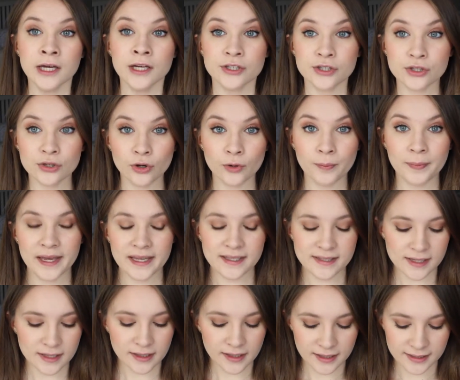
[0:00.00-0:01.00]
So
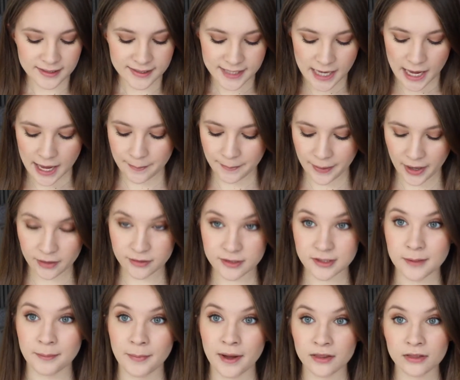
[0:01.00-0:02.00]
basically it's
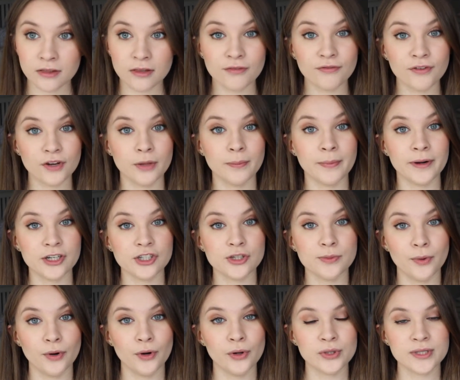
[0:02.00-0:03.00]
£10 a month for the
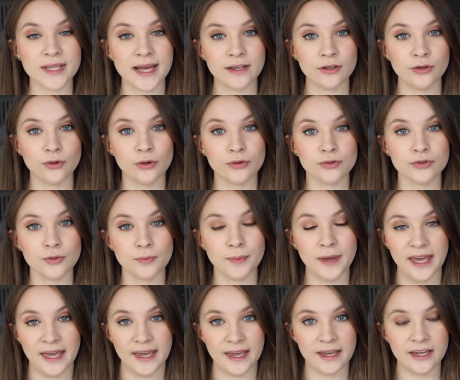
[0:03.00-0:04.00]
Birchbox, and you also
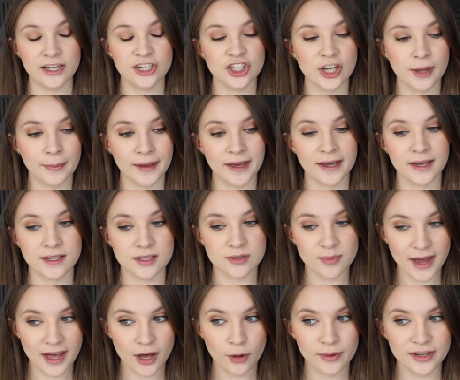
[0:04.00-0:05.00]
pay shipping as
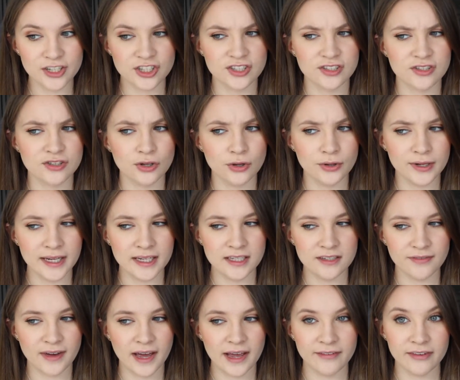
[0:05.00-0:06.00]
well, which is
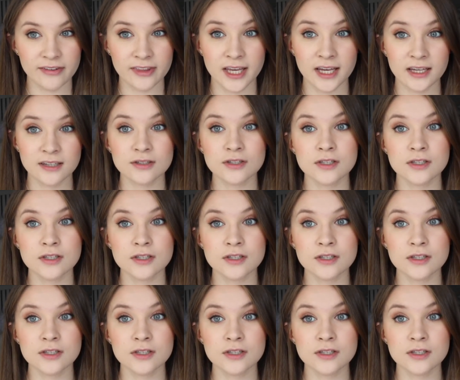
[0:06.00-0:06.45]
£2.95 I think.